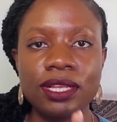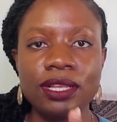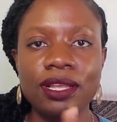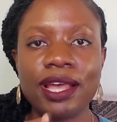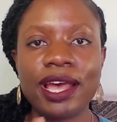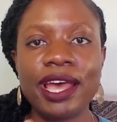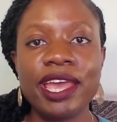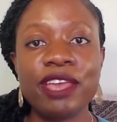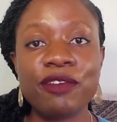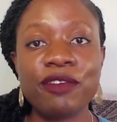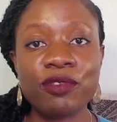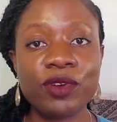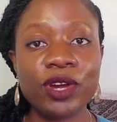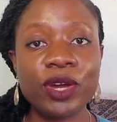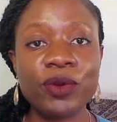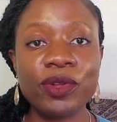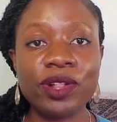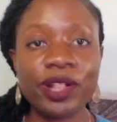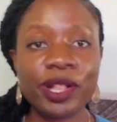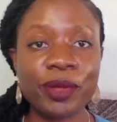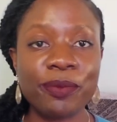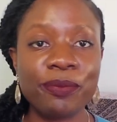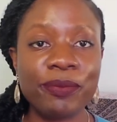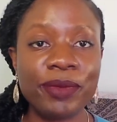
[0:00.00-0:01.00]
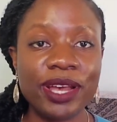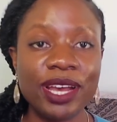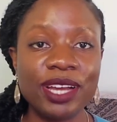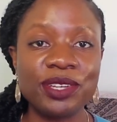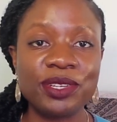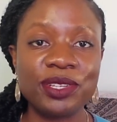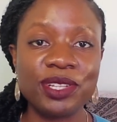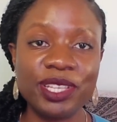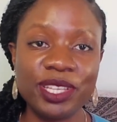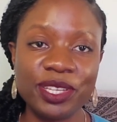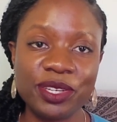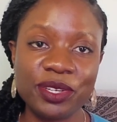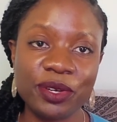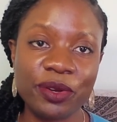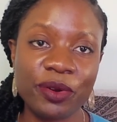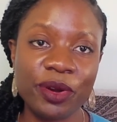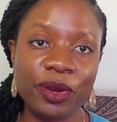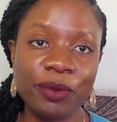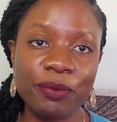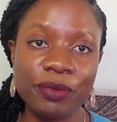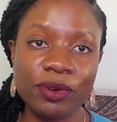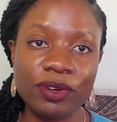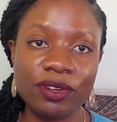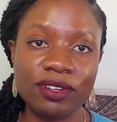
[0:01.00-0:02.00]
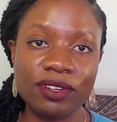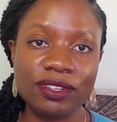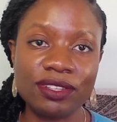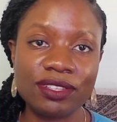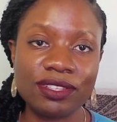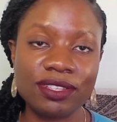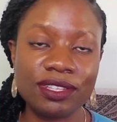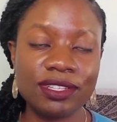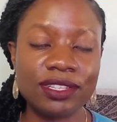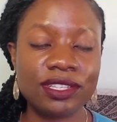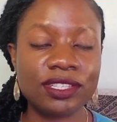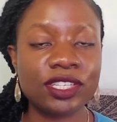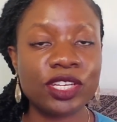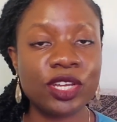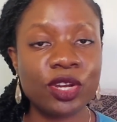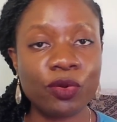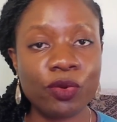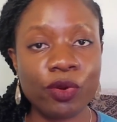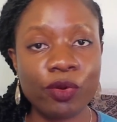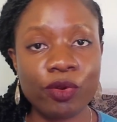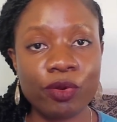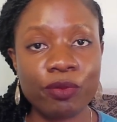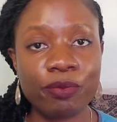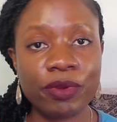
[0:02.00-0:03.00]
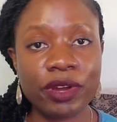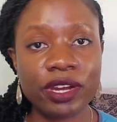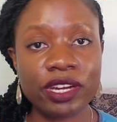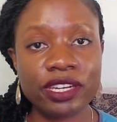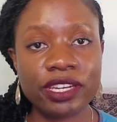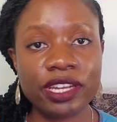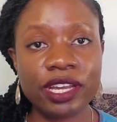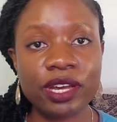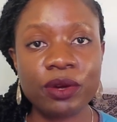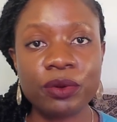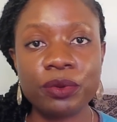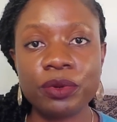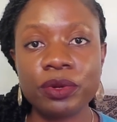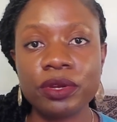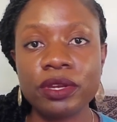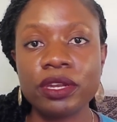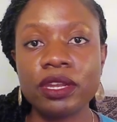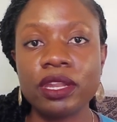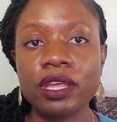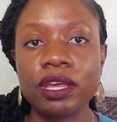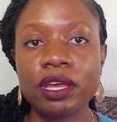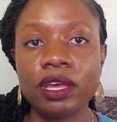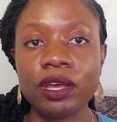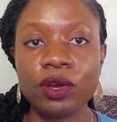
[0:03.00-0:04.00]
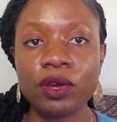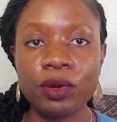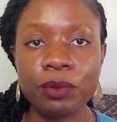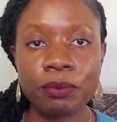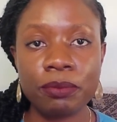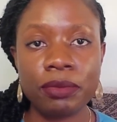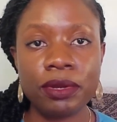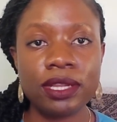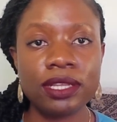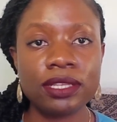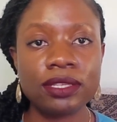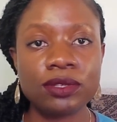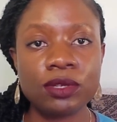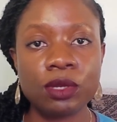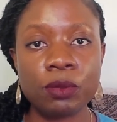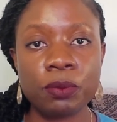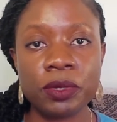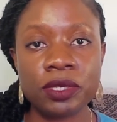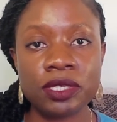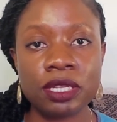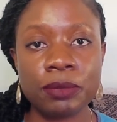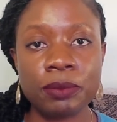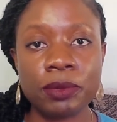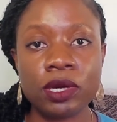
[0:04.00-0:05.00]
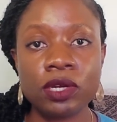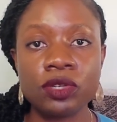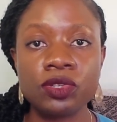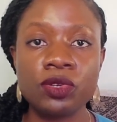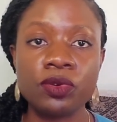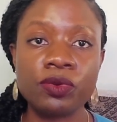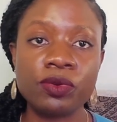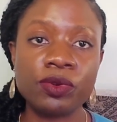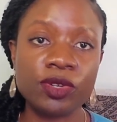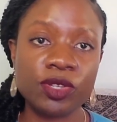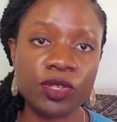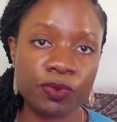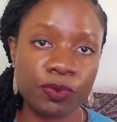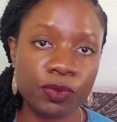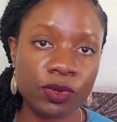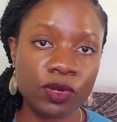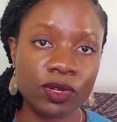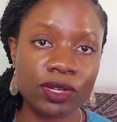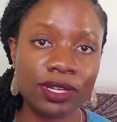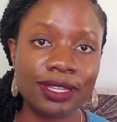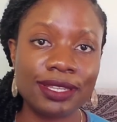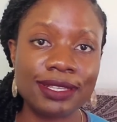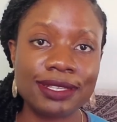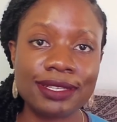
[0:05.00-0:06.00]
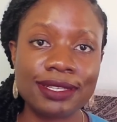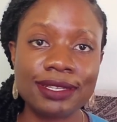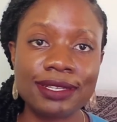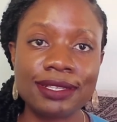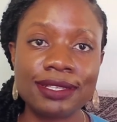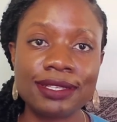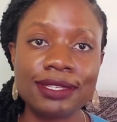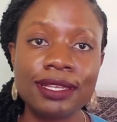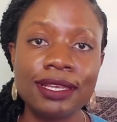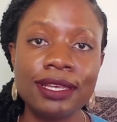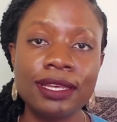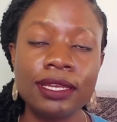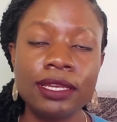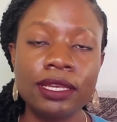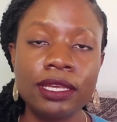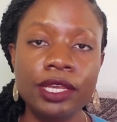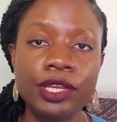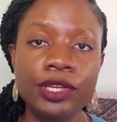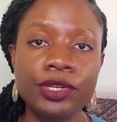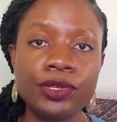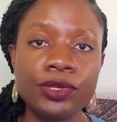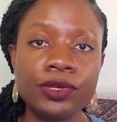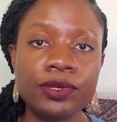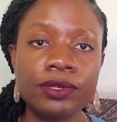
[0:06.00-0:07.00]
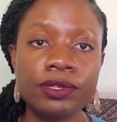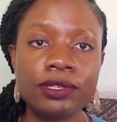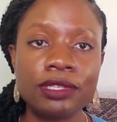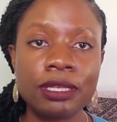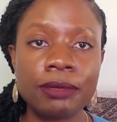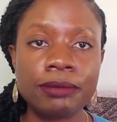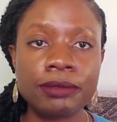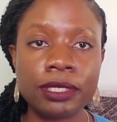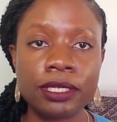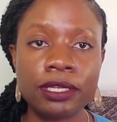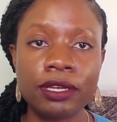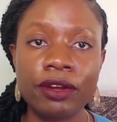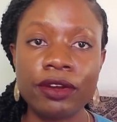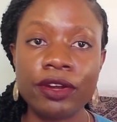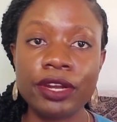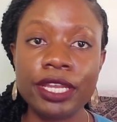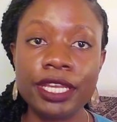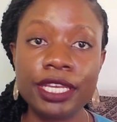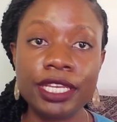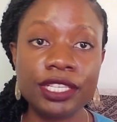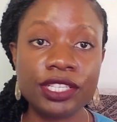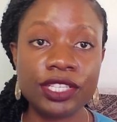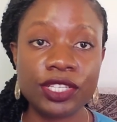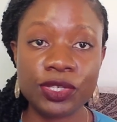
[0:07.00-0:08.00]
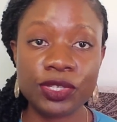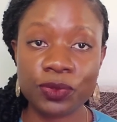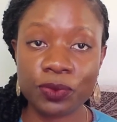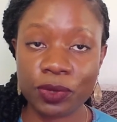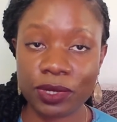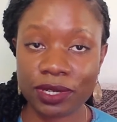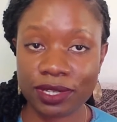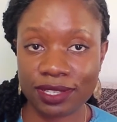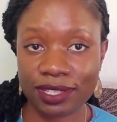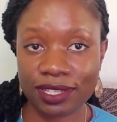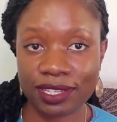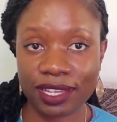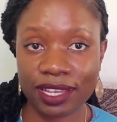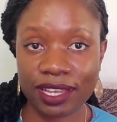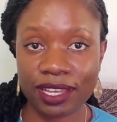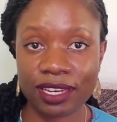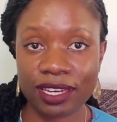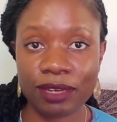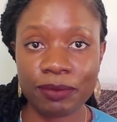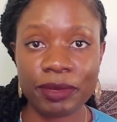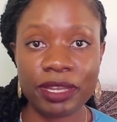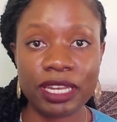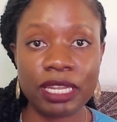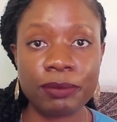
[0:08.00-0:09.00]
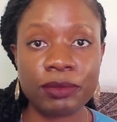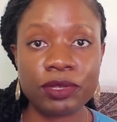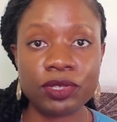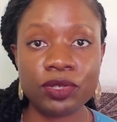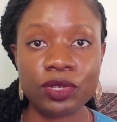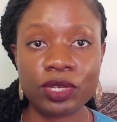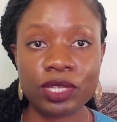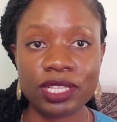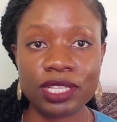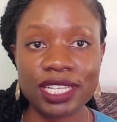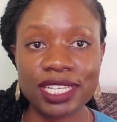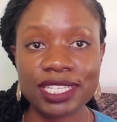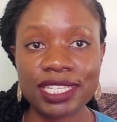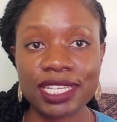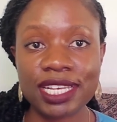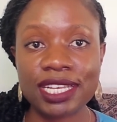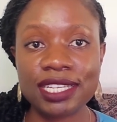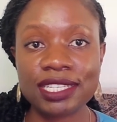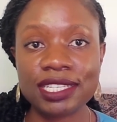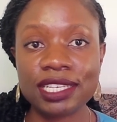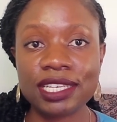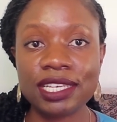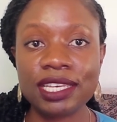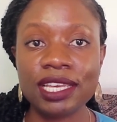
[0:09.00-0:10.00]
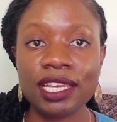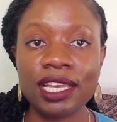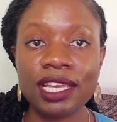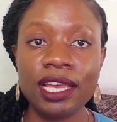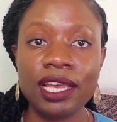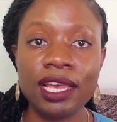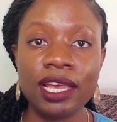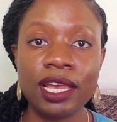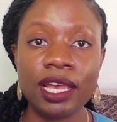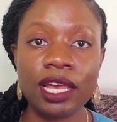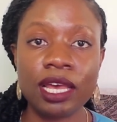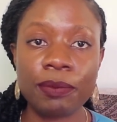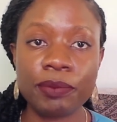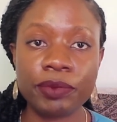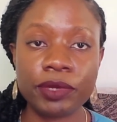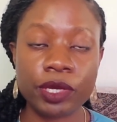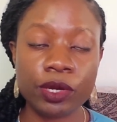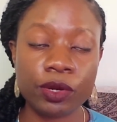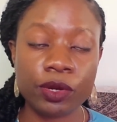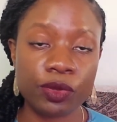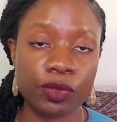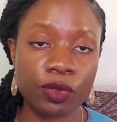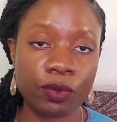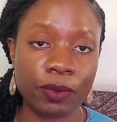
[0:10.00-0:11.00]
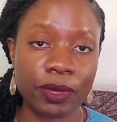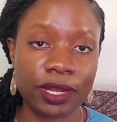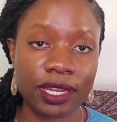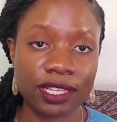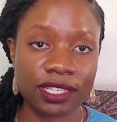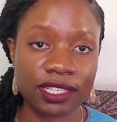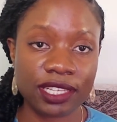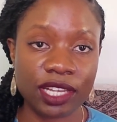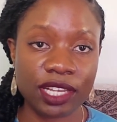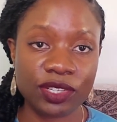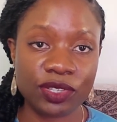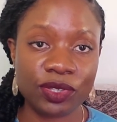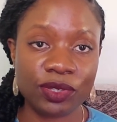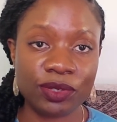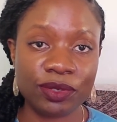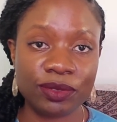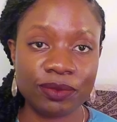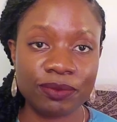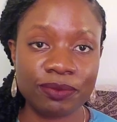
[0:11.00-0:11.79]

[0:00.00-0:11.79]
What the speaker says: Hi everyone, welcome back to Little Growing Bones. It's a channel where we break down complex topics about children's bone disease into concepts that are easy to understand. My name is Judith Masazi, a pediatric orthopedic surgeon.